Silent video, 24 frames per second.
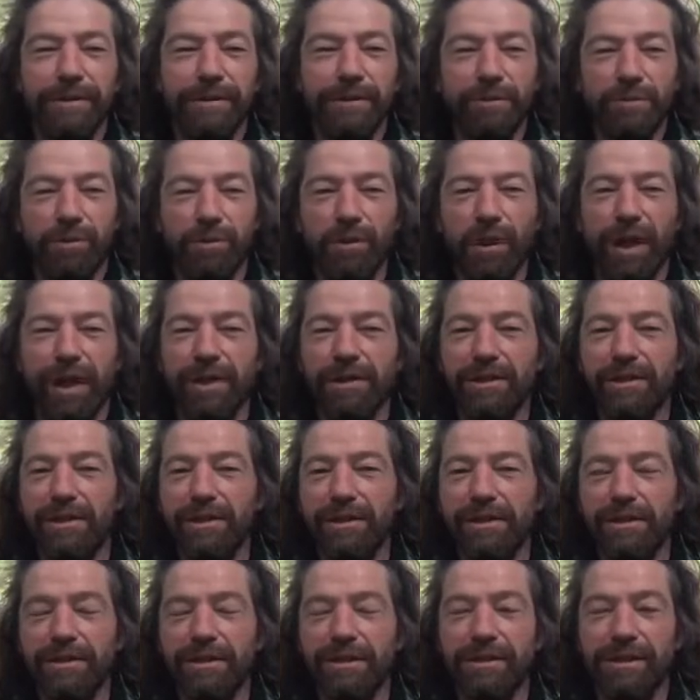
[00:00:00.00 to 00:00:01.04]
through
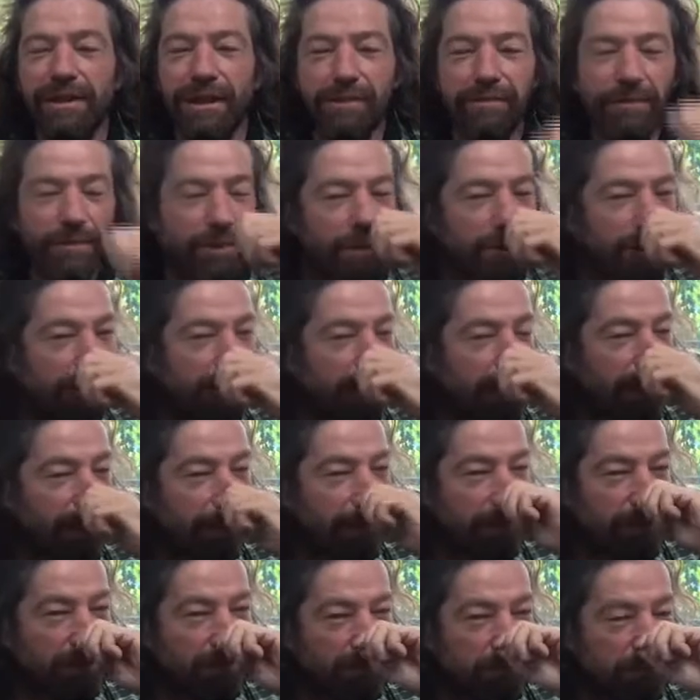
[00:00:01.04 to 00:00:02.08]
Exodus and Numbers, and
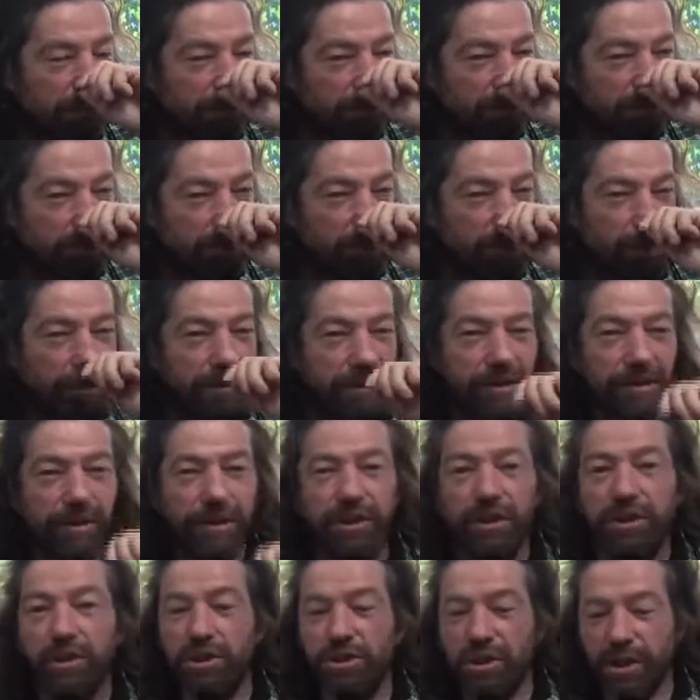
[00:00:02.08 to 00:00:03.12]
now through
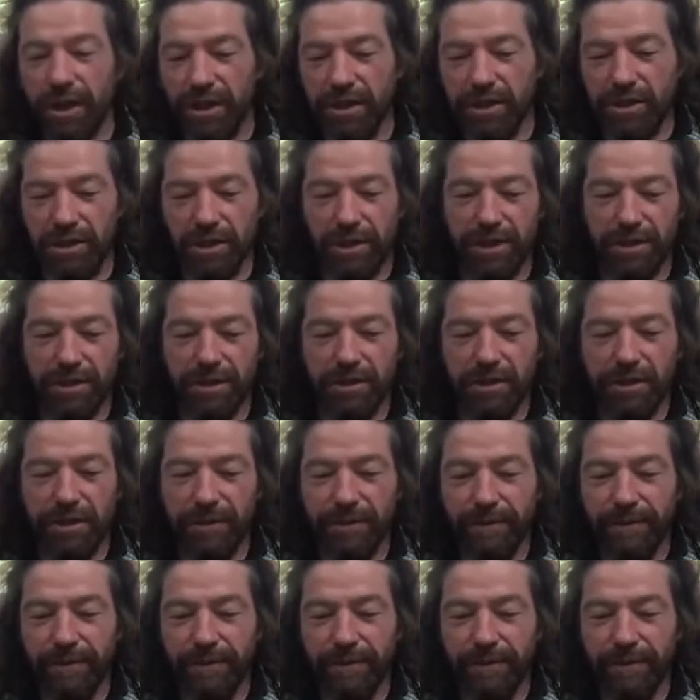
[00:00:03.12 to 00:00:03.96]
the Judges.